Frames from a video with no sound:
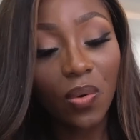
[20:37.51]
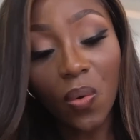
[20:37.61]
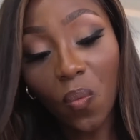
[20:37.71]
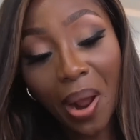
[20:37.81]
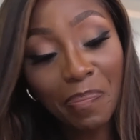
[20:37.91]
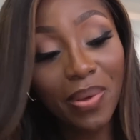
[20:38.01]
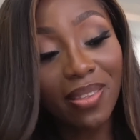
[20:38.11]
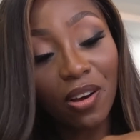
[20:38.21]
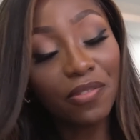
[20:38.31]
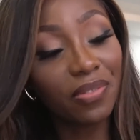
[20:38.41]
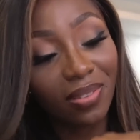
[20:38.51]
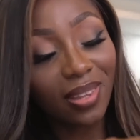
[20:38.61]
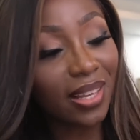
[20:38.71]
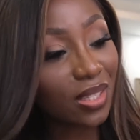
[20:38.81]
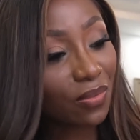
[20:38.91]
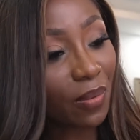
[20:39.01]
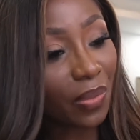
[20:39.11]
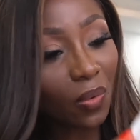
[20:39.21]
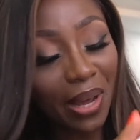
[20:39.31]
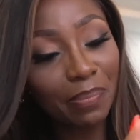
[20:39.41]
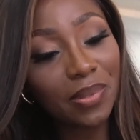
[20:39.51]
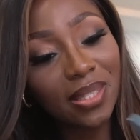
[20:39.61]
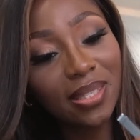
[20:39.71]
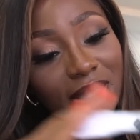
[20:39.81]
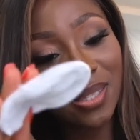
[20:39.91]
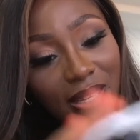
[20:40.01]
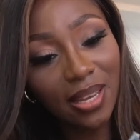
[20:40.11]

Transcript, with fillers: I'm wiping off things from the wipes.